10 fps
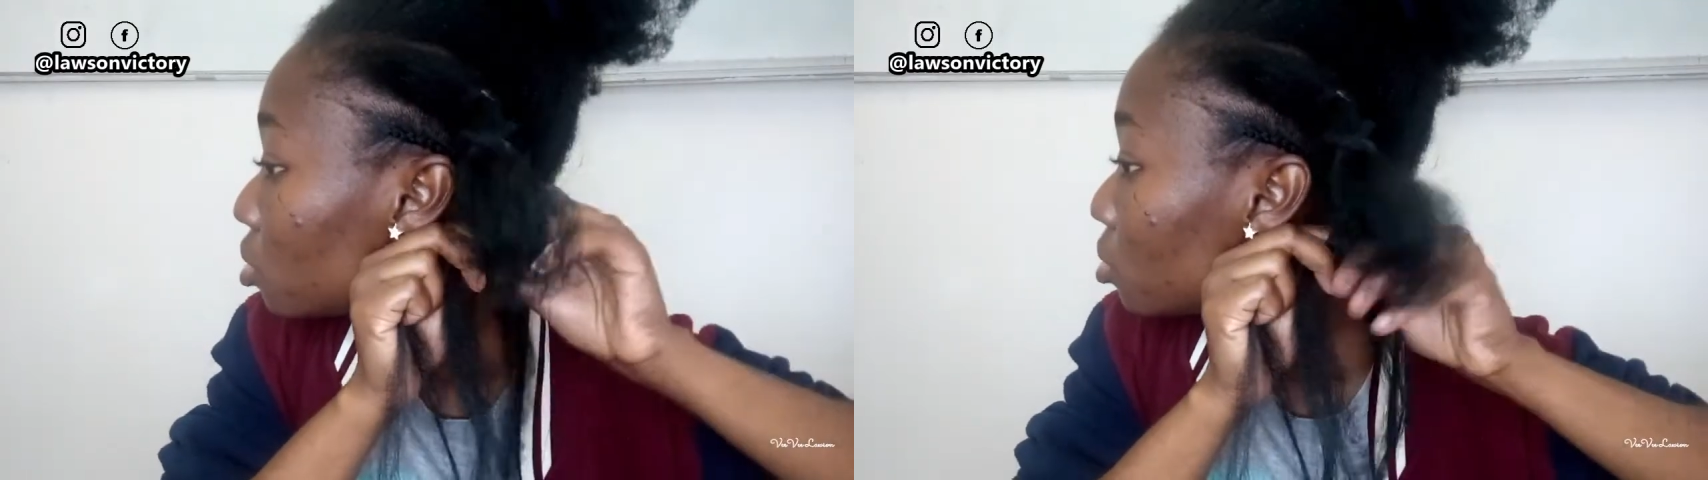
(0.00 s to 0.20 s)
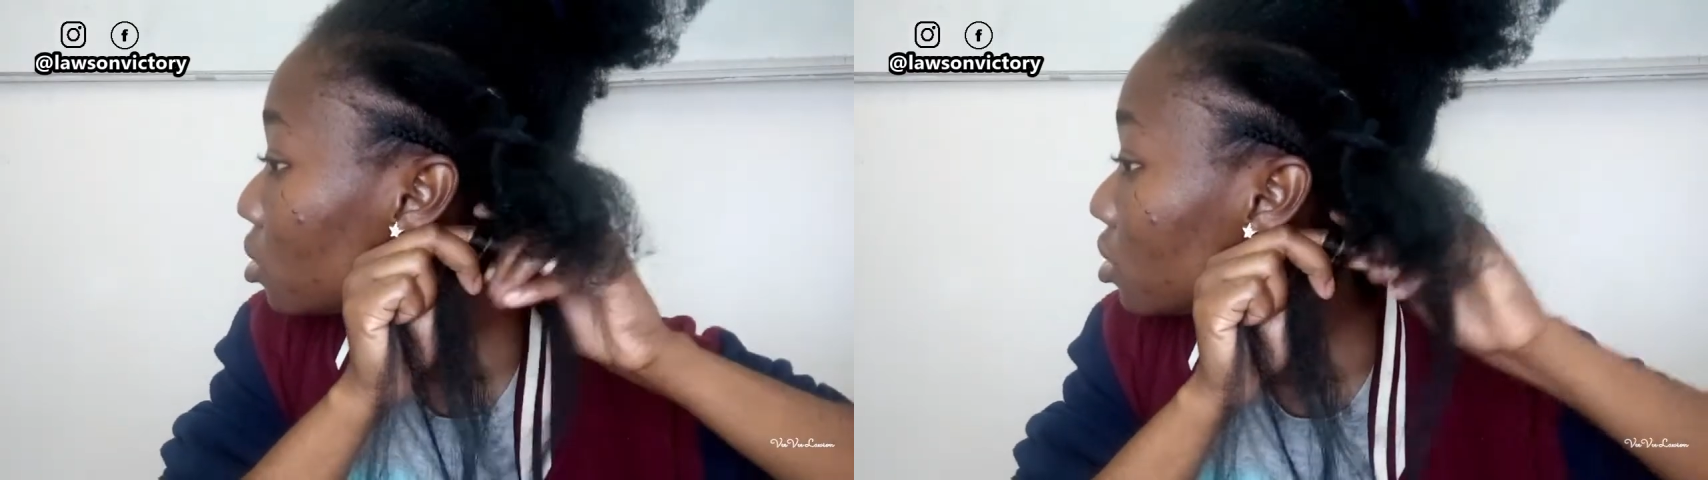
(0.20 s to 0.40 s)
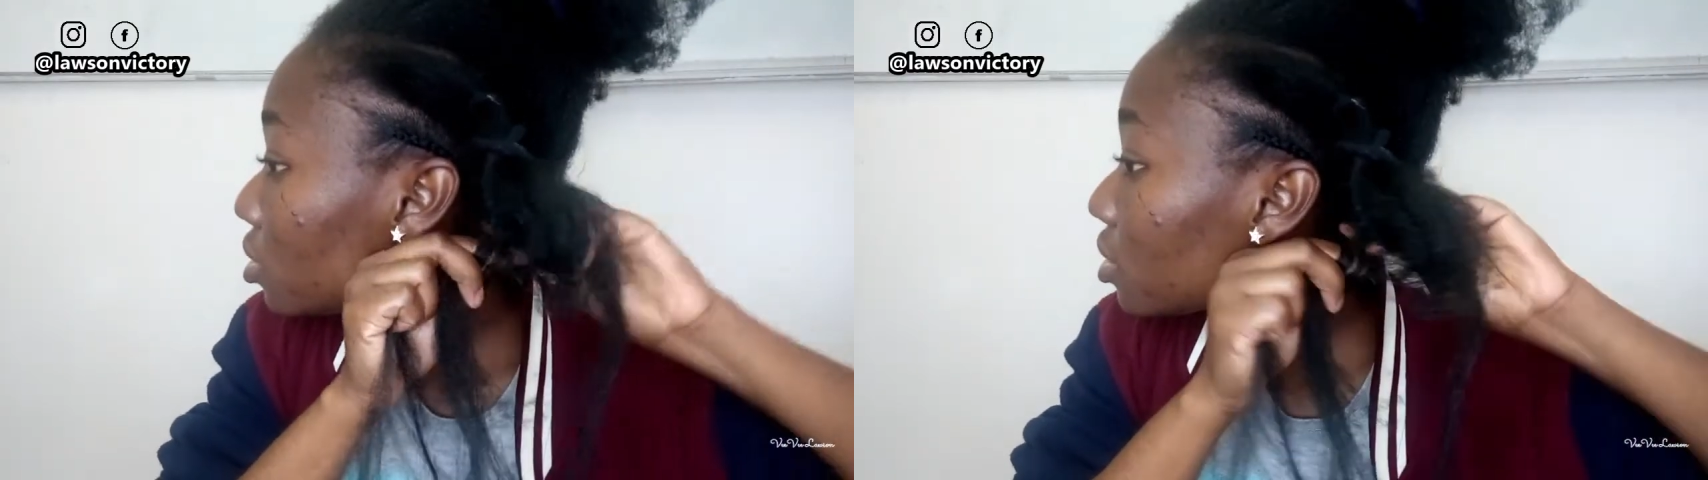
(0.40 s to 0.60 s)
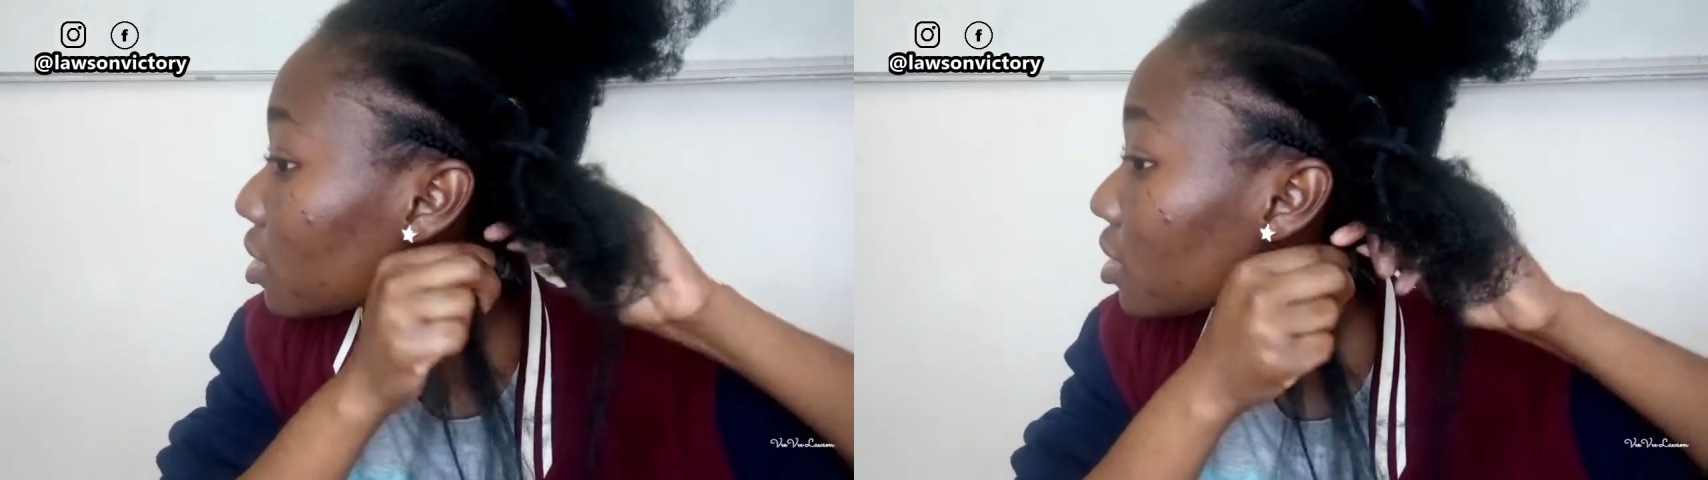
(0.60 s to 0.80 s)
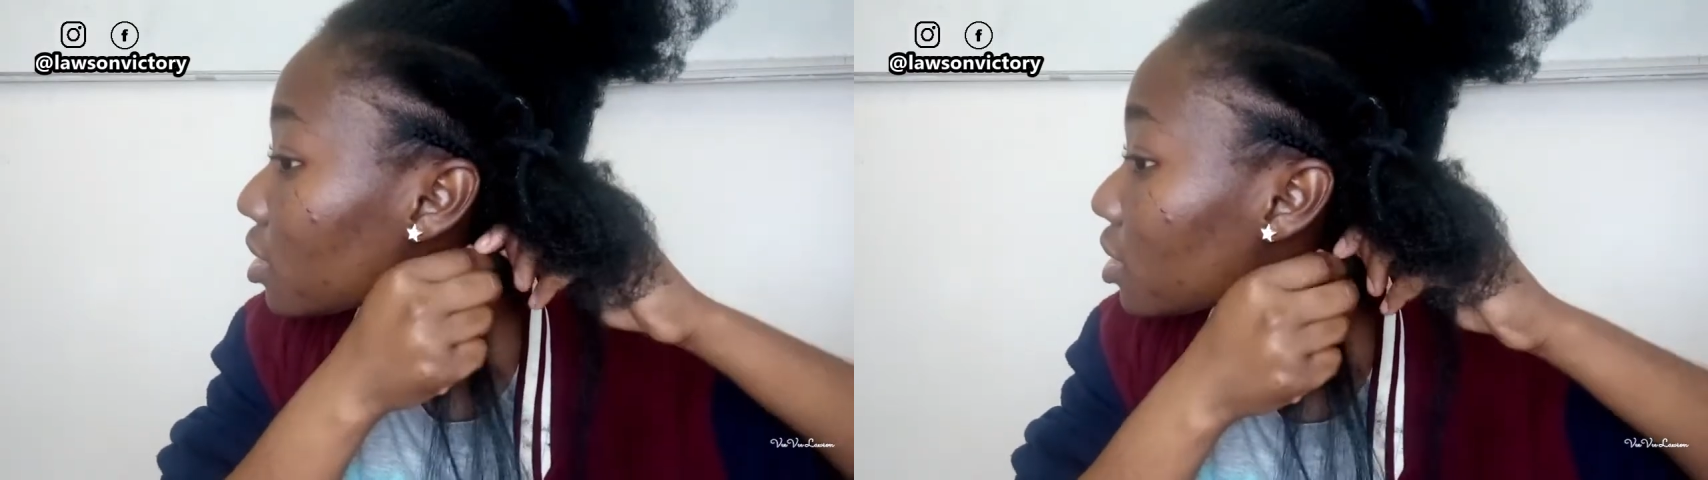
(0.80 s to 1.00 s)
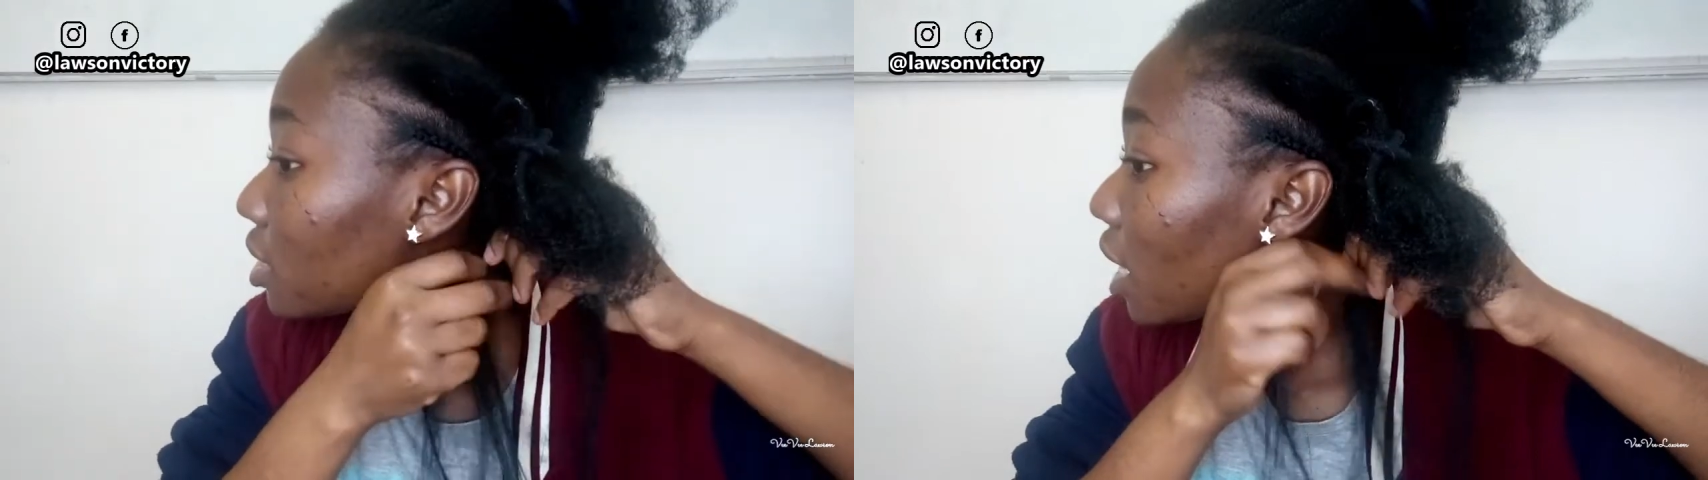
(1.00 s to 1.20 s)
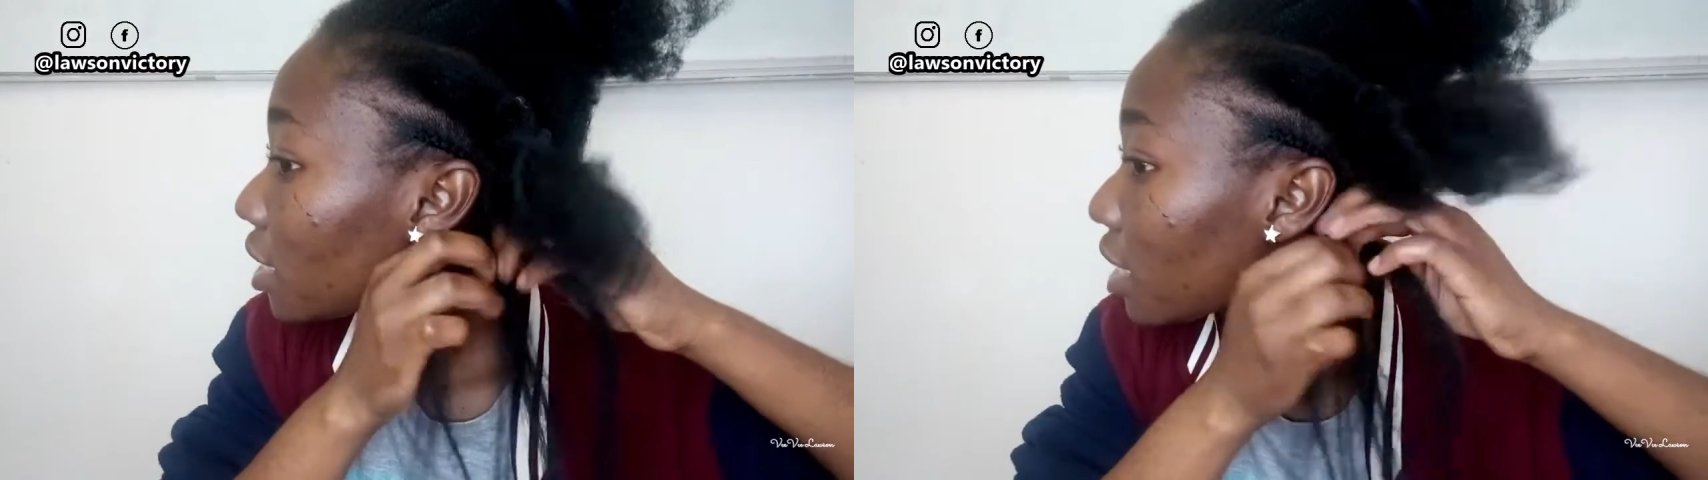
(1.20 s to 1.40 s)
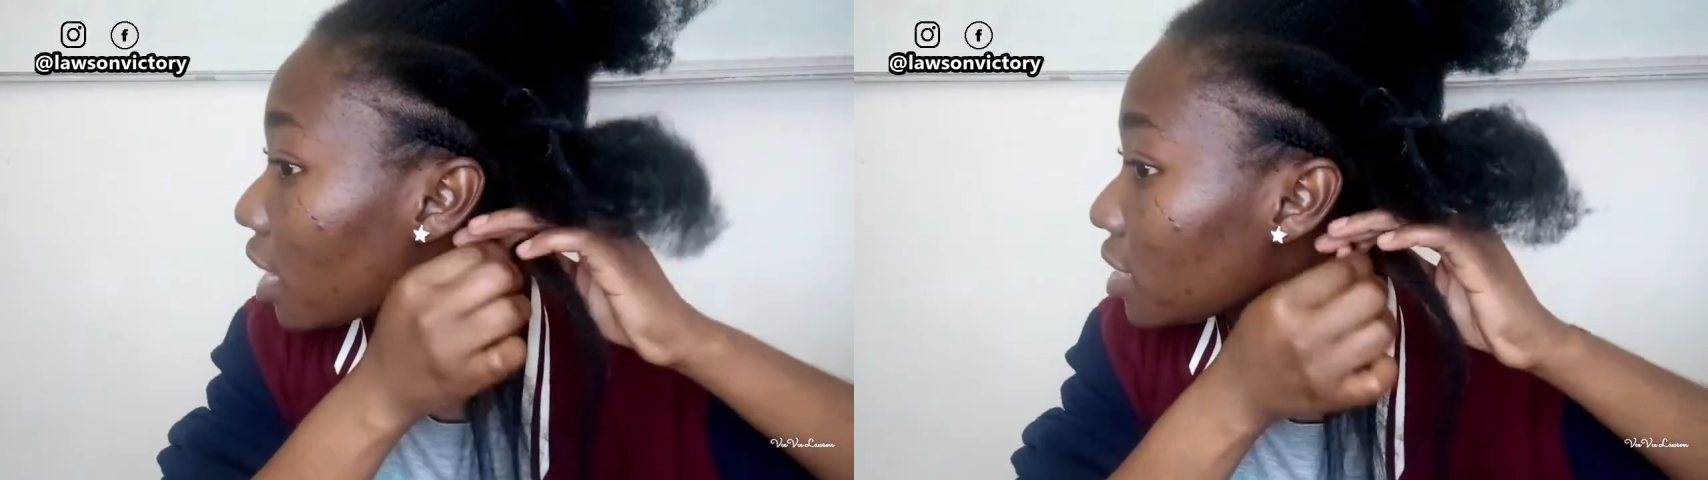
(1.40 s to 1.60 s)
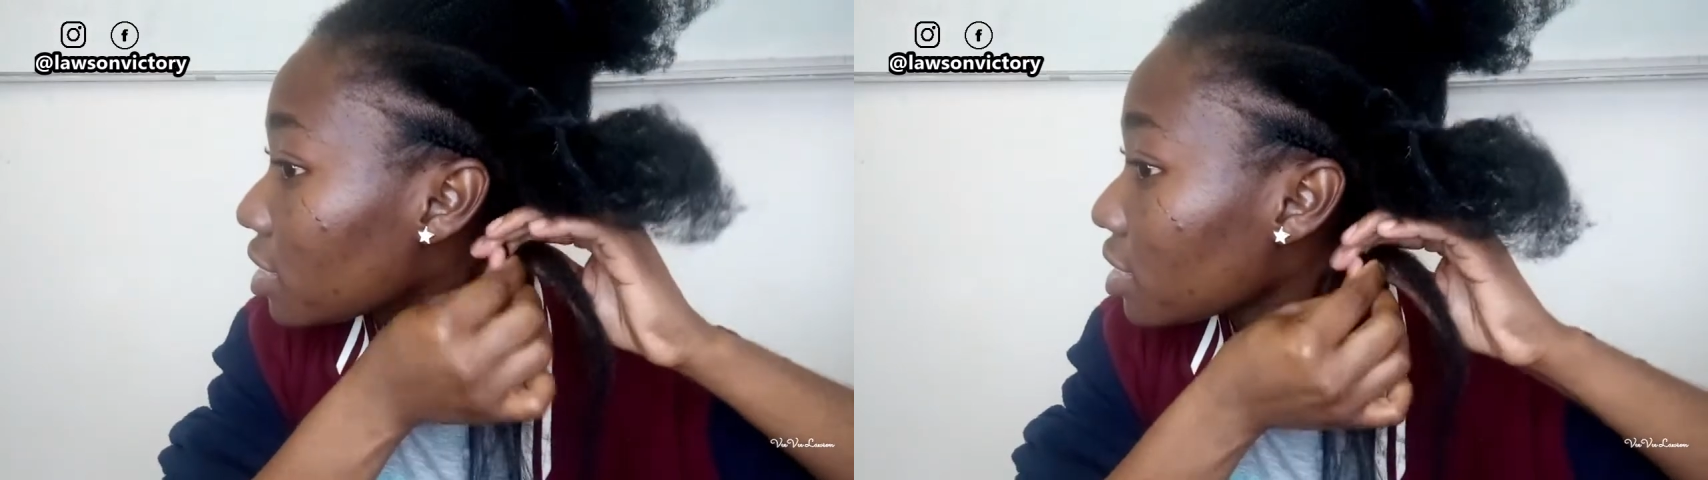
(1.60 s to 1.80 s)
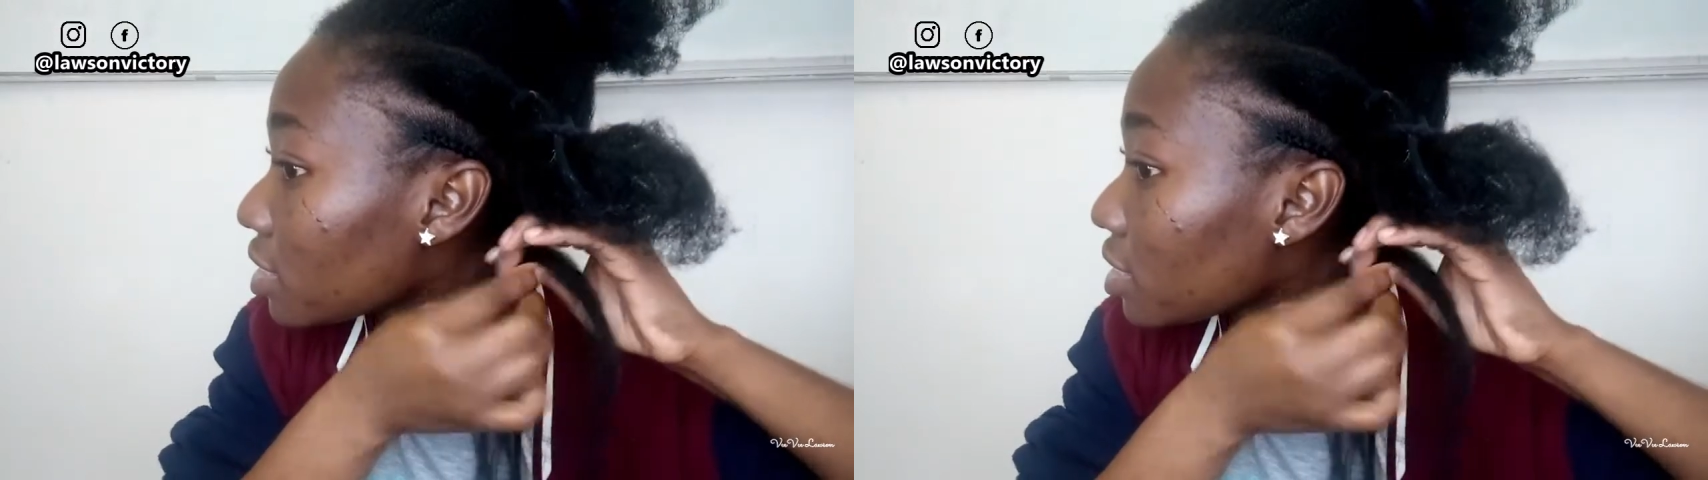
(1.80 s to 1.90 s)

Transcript: Google that night